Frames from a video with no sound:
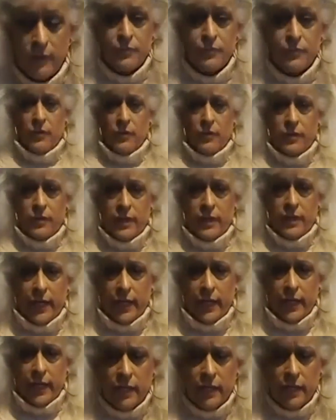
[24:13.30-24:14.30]
Okay.
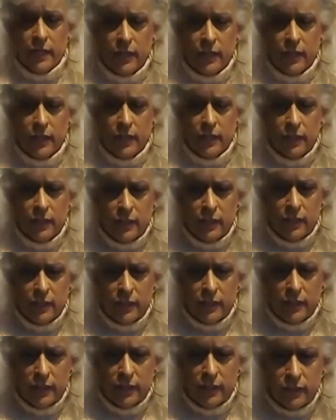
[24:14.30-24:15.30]

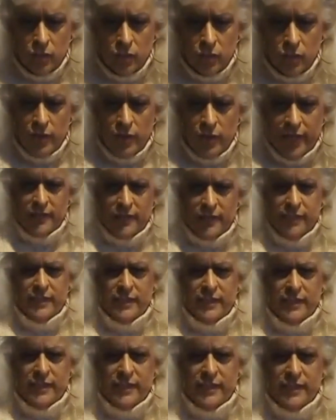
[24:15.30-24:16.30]
Your call rights
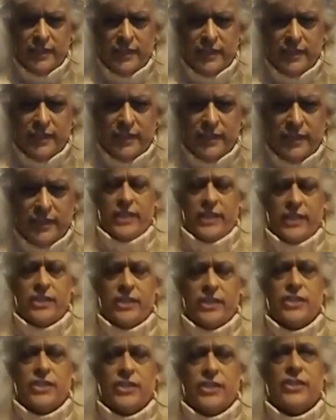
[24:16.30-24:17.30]
list agents.
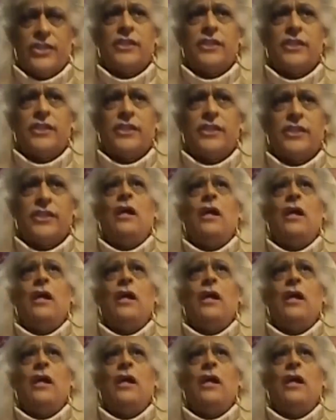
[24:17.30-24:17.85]
Okay.